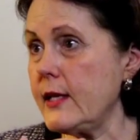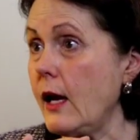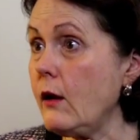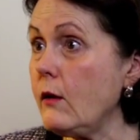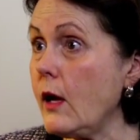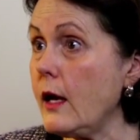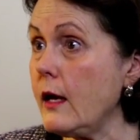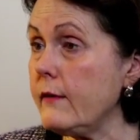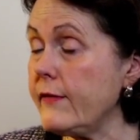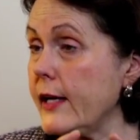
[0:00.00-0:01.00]
That's how
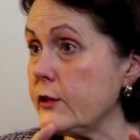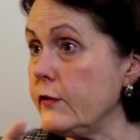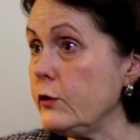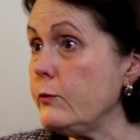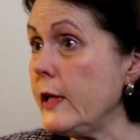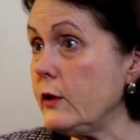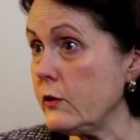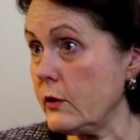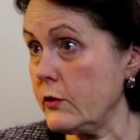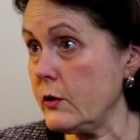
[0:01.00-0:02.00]
uh, fast food
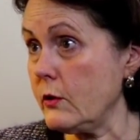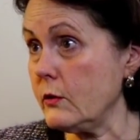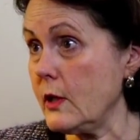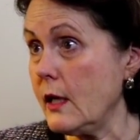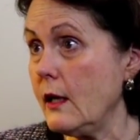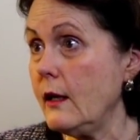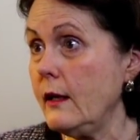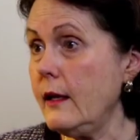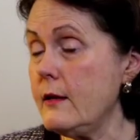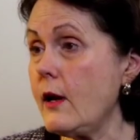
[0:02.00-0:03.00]
meals are sold
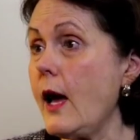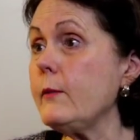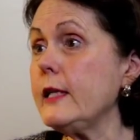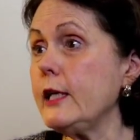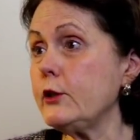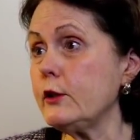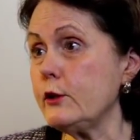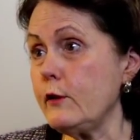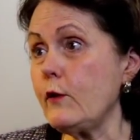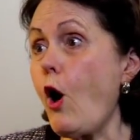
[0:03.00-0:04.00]
in
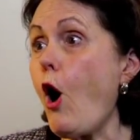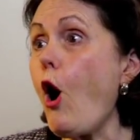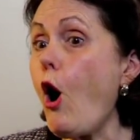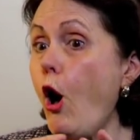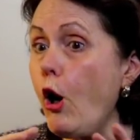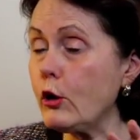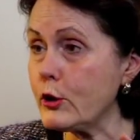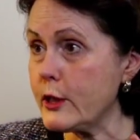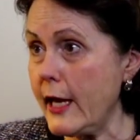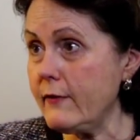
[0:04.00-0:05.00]
combinations of
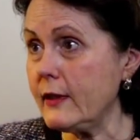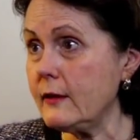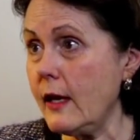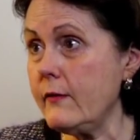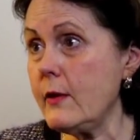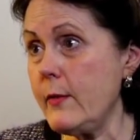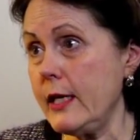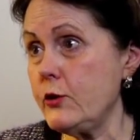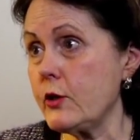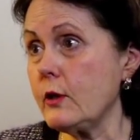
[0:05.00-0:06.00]
all seven
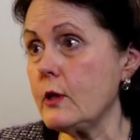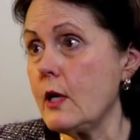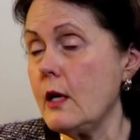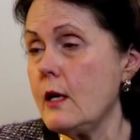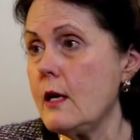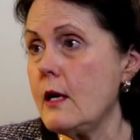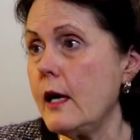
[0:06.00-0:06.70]
of the major